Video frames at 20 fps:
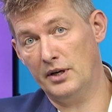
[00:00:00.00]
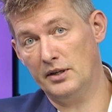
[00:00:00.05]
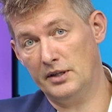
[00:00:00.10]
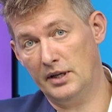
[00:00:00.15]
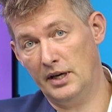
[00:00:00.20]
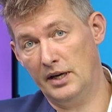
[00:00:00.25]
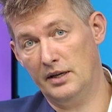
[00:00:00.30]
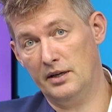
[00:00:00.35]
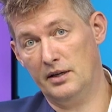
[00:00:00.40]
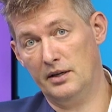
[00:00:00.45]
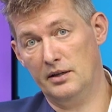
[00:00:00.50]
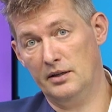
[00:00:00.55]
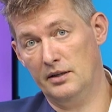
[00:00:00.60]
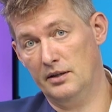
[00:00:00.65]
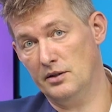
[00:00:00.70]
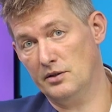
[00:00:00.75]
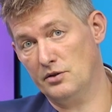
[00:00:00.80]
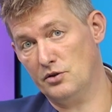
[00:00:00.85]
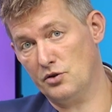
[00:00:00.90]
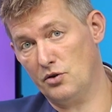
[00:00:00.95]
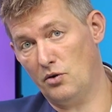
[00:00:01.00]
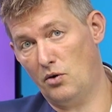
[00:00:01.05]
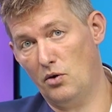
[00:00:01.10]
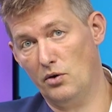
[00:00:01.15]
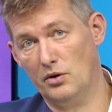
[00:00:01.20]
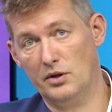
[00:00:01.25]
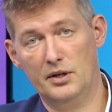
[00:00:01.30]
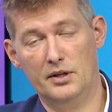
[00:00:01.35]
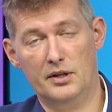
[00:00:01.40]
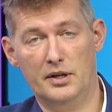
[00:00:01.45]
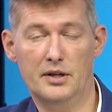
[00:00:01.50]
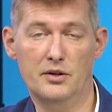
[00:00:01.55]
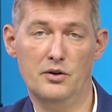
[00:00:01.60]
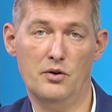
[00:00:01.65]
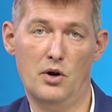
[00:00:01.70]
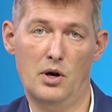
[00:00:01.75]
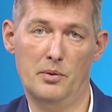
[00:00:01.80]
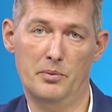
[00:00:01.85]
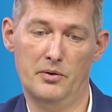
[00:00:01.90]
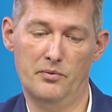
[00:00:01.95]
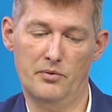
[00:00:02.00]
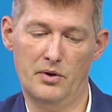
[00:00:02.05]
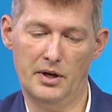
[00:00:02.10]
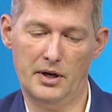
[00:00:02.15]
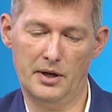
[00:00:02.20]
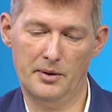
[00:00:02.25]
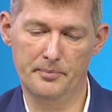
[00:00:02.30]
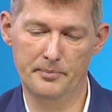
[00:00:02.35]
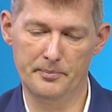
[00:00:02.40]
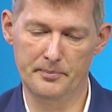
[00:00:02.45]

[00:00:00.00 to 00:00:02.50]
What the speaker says: data is stored, and then you're up and running.